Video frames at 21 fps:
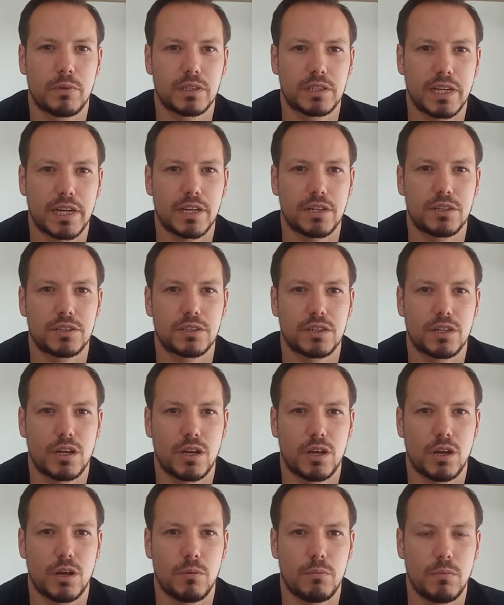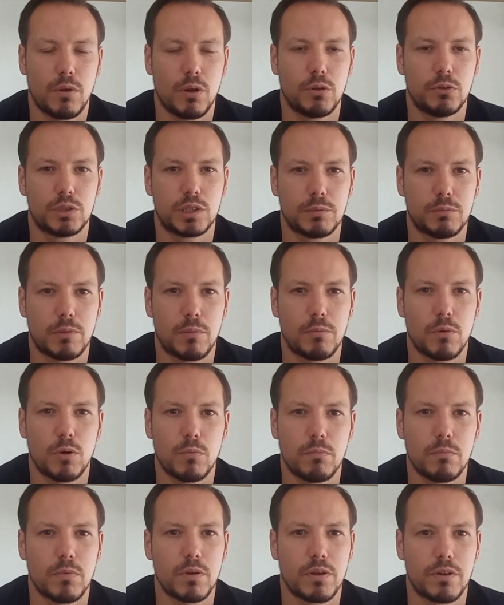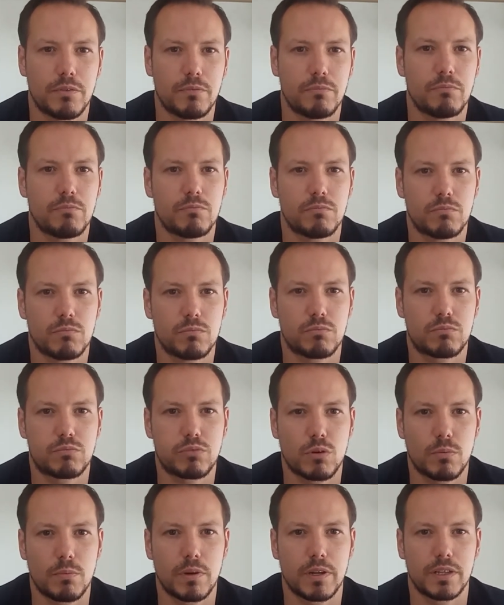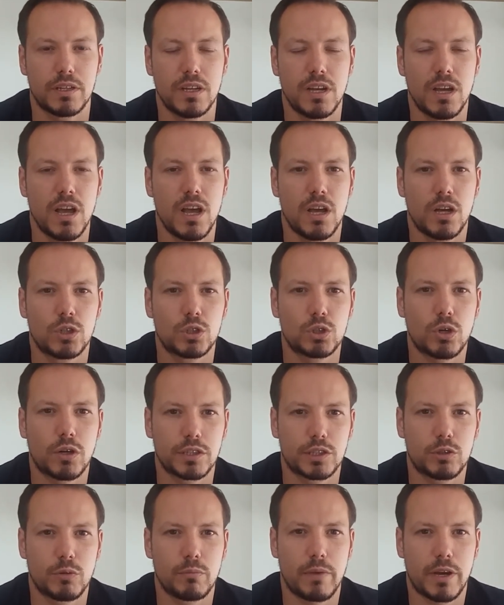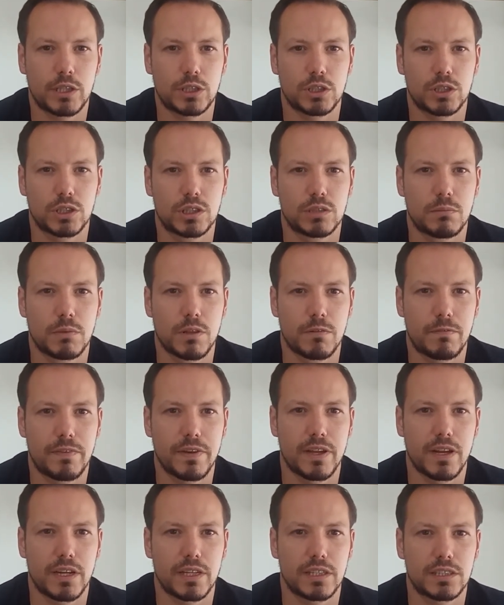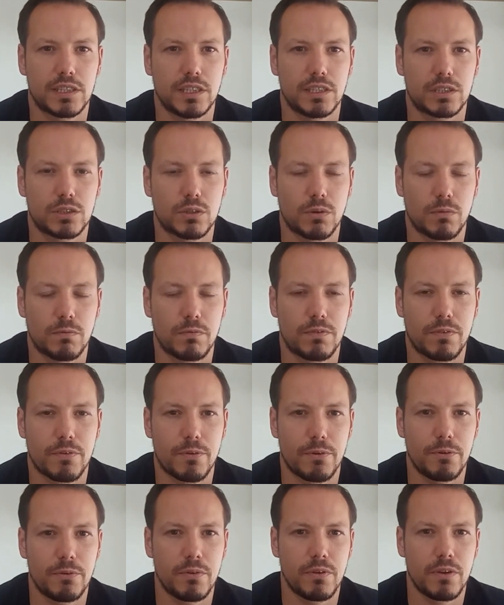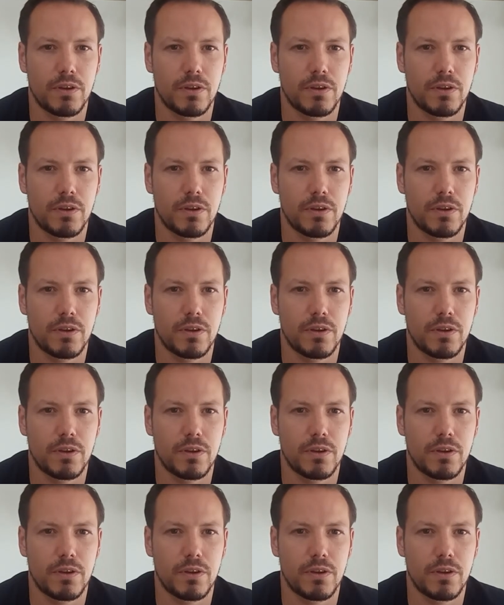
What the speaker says: dad losing my mum, and probably try to imagine some of the feelings he's gone through.